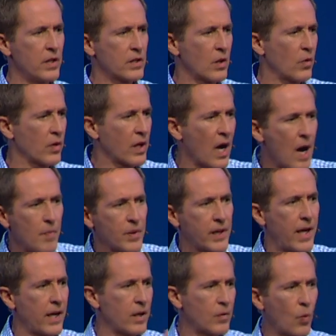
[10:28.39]
sort of
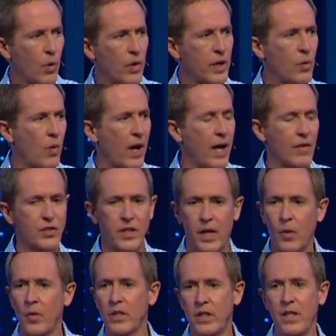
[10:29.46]
complicated, wordy way of
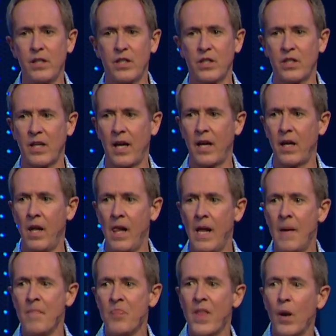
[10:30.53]
saying what Jesus said,
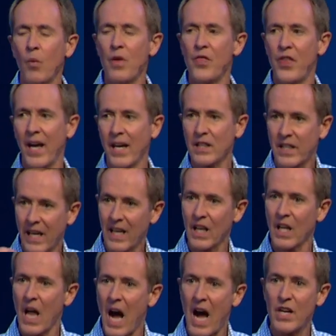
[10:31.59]
that when things get
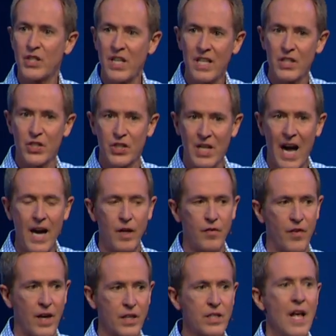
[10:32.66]
lodged inside
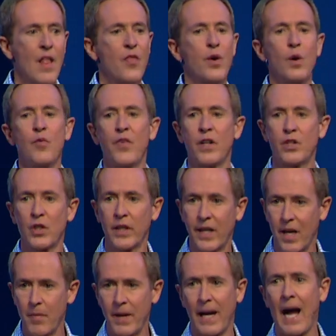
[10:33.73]
of us, they're eventually
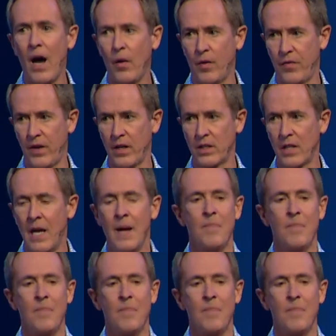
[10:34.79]
coming out of us.